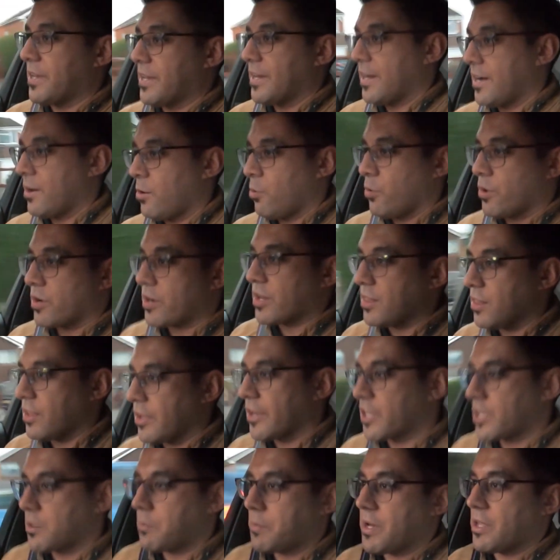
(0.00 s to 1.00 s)
And what I
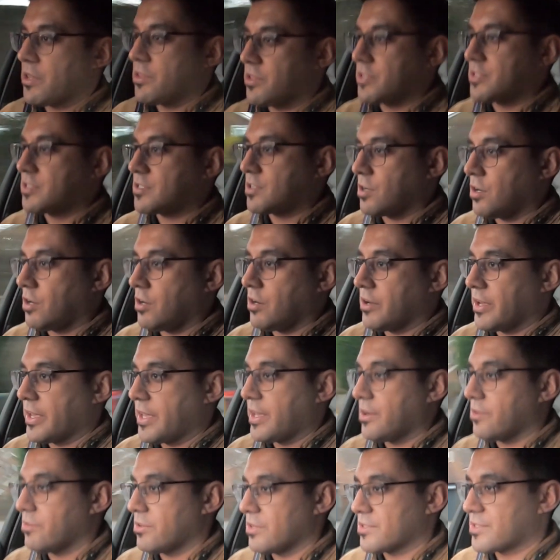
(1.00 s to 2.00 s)
like about this car
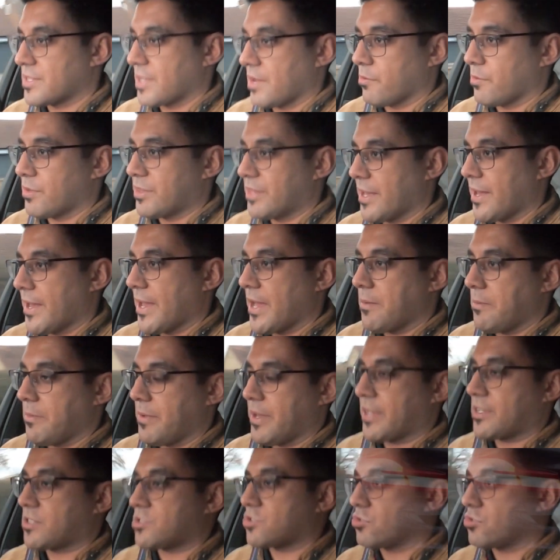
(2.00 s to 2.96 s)
here is that with the MX